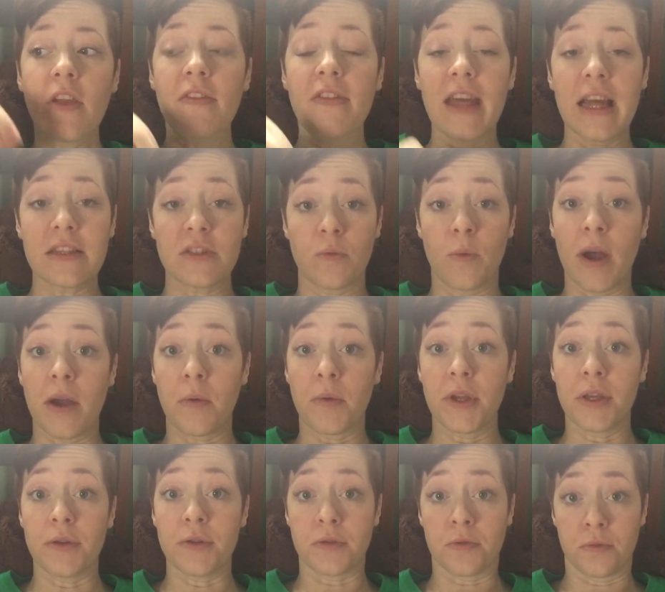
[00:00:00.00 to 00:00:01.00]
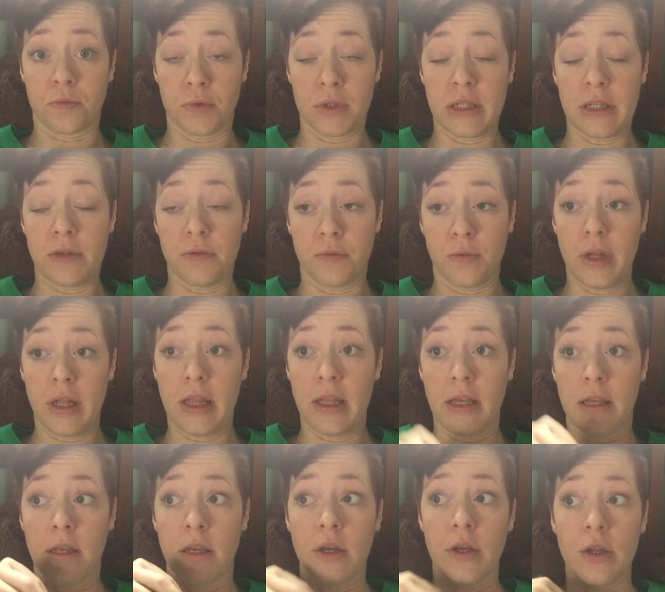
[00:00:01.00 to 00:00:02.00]
That's why we use
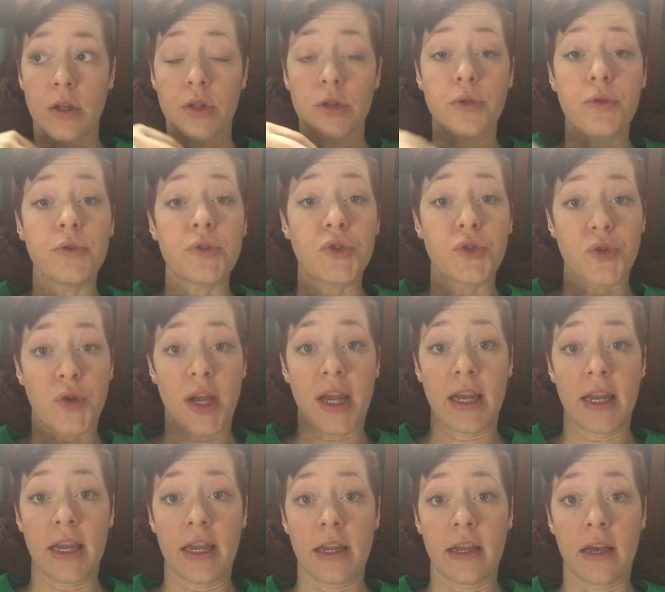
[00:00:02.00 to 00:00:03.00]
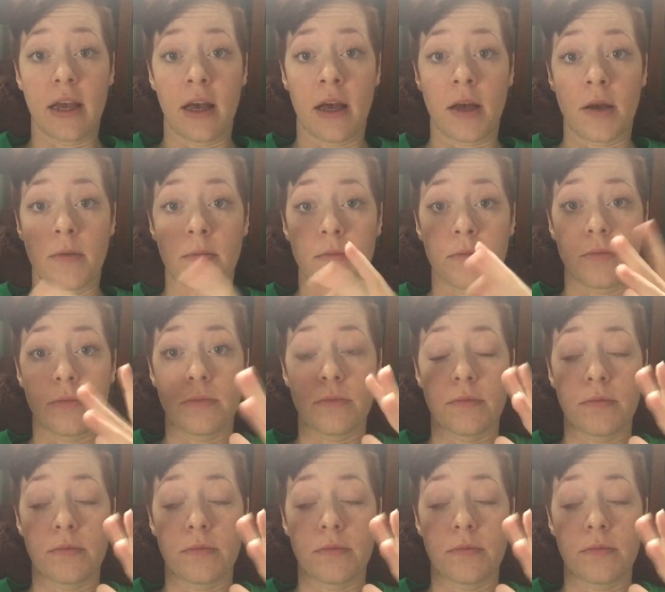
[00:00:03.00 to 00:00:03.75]
really loose draining, well